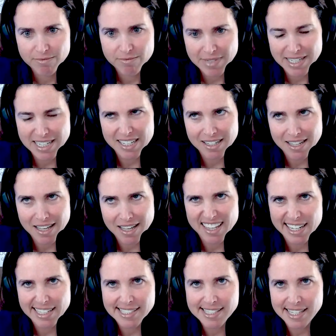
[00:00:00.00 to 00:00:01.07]
And I, I think
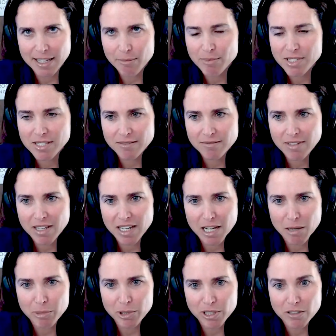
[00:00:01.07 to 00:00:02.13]
I skipped a
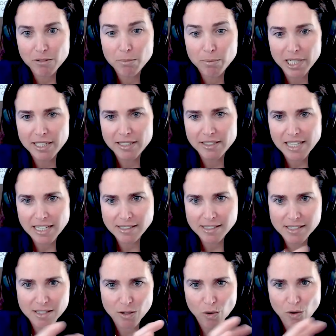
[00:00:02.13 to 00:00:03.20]
couple, but that's
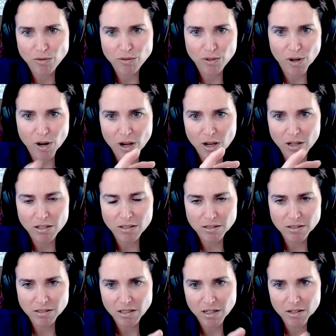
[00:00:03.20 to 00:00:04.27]
the overall,
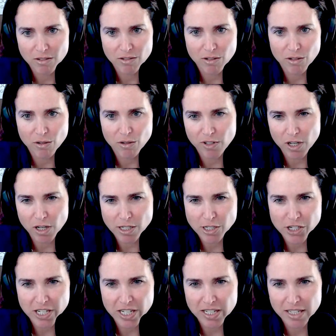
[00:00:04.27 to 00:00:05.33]
the
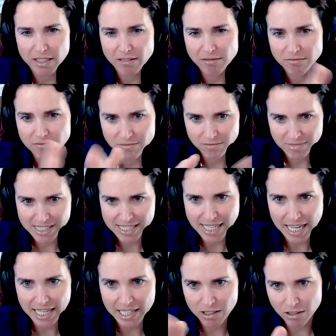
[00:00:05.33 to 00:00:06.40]
overarching
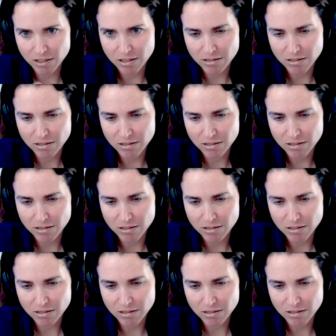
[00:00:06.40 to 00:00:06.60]
cycle